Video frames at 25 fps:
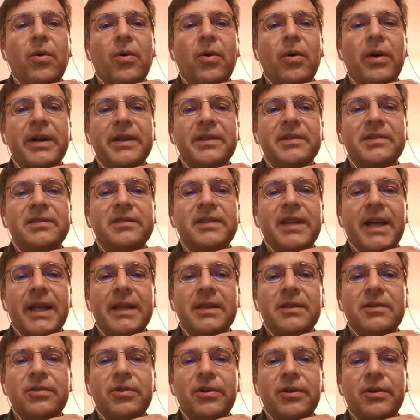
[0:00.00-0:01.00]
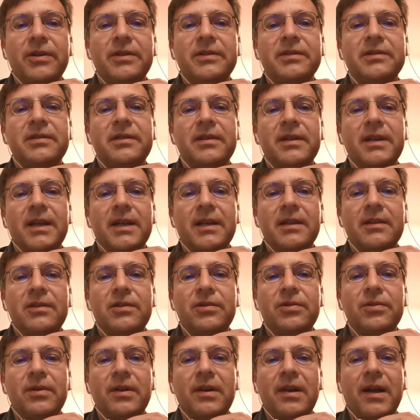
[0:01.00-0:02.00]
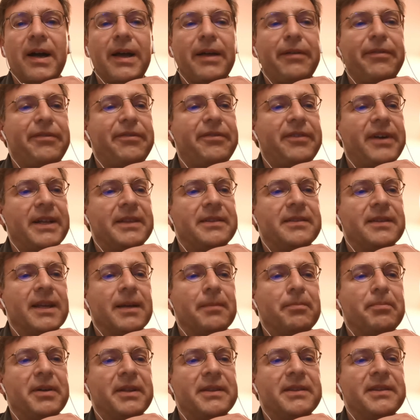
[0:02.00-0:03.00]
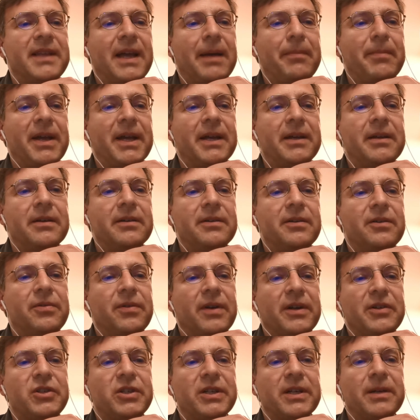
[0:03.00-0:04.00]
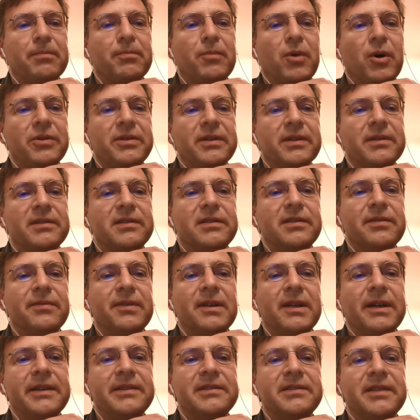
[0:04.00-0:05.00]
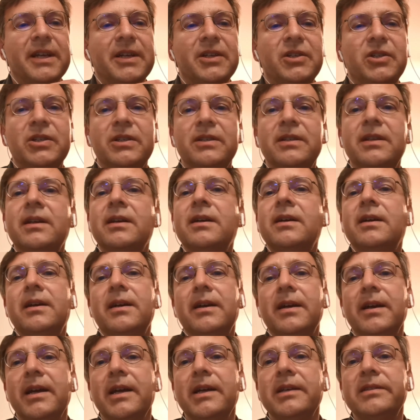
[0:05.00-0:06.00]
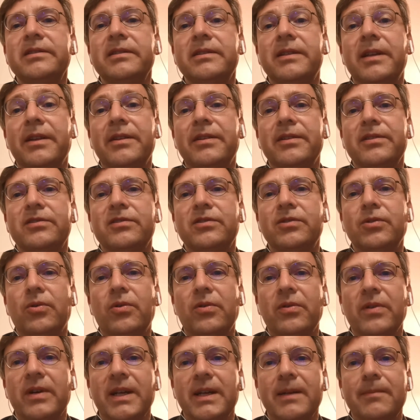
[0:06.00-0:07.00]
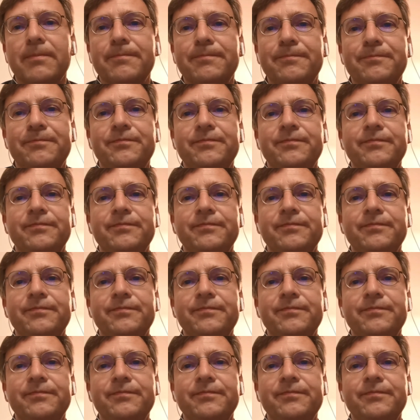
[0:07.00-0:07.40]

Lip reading: or instead turns into a life-threatening pandemic crushing modern civilization, is another story.